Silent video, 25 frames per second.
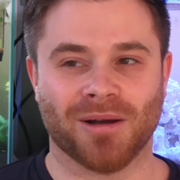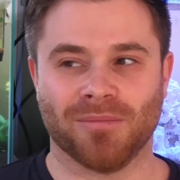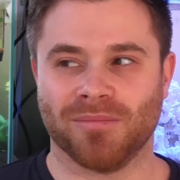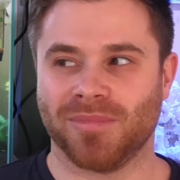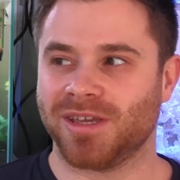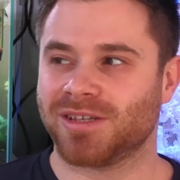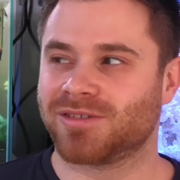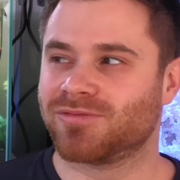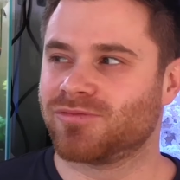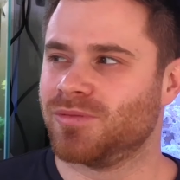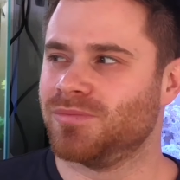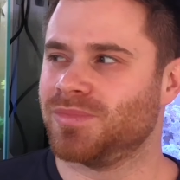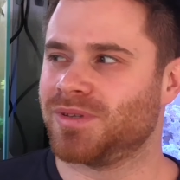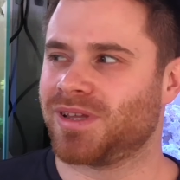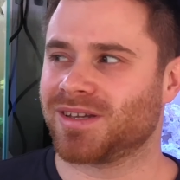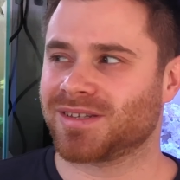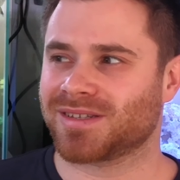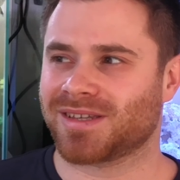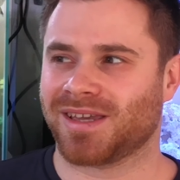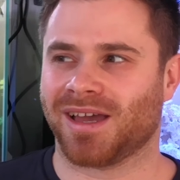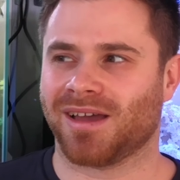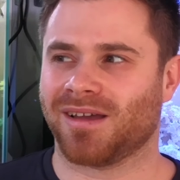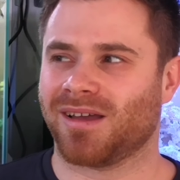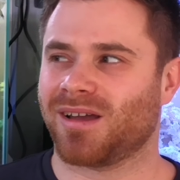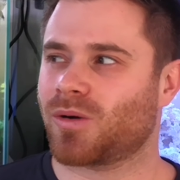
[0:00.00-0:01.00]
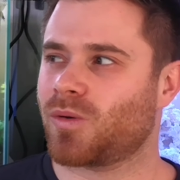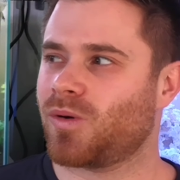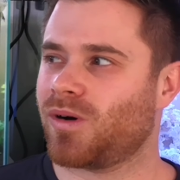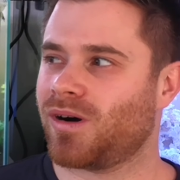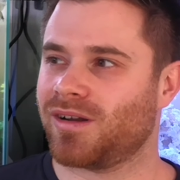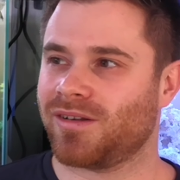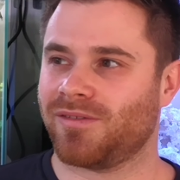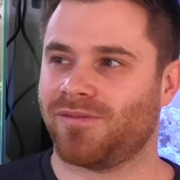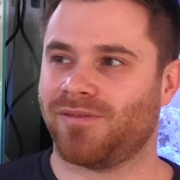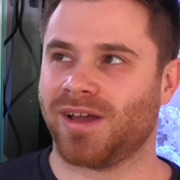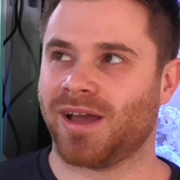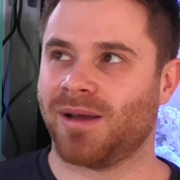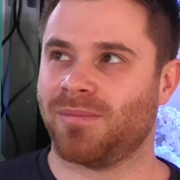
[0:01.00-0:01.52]
This room does get
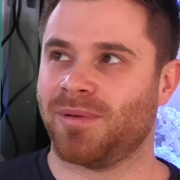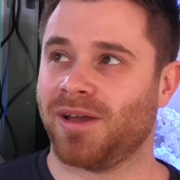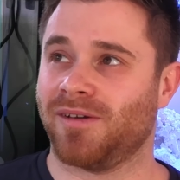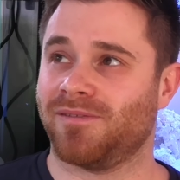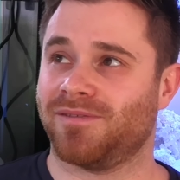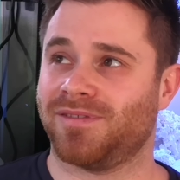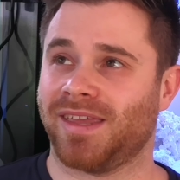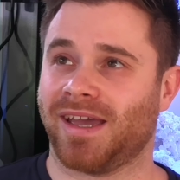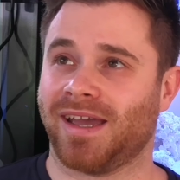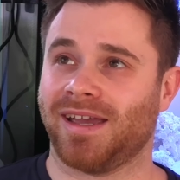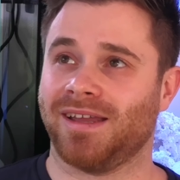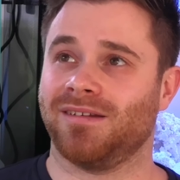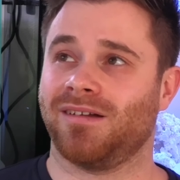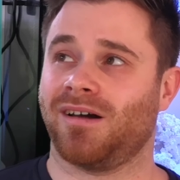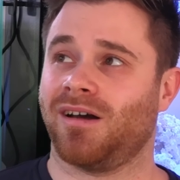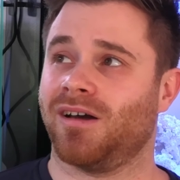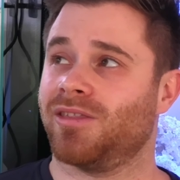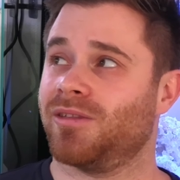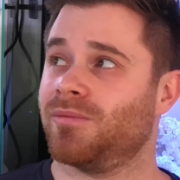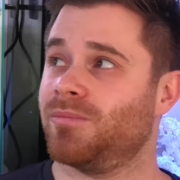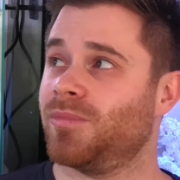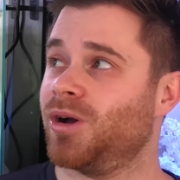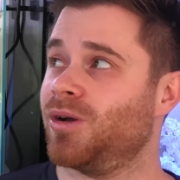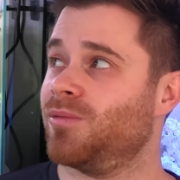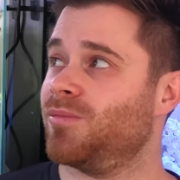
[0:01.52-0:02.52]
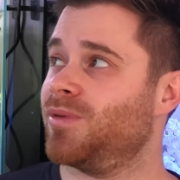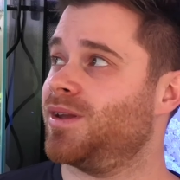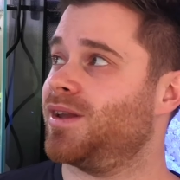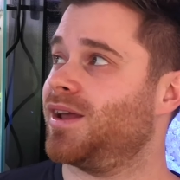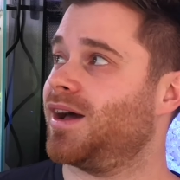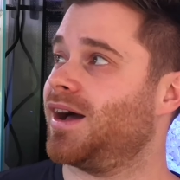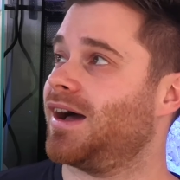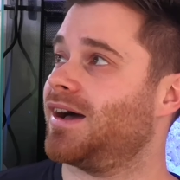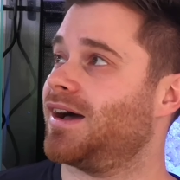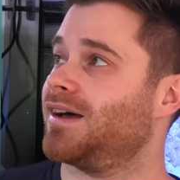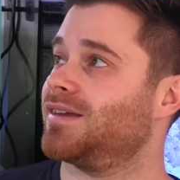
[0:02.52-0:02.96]
quite a fair bit of daylight at the moment,